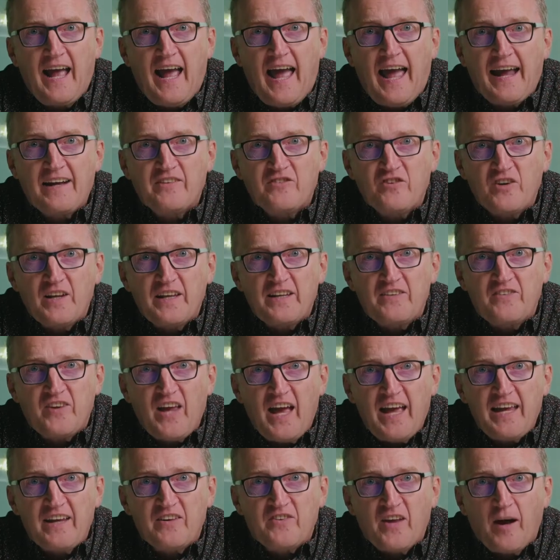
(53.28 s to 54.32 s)
actually
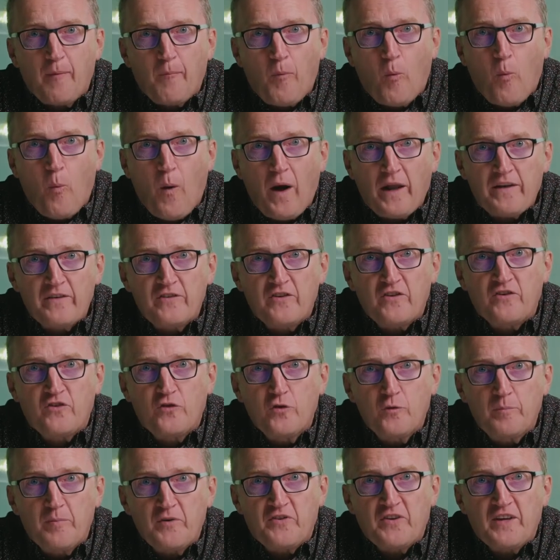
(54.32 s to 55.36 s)
takes up 1
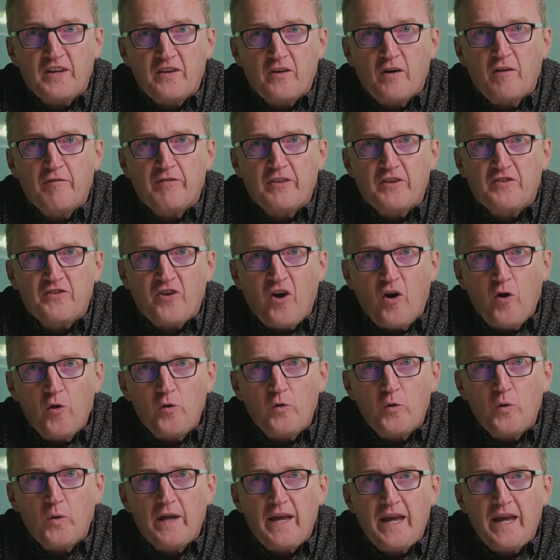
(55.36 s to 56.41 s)
to 2% of the total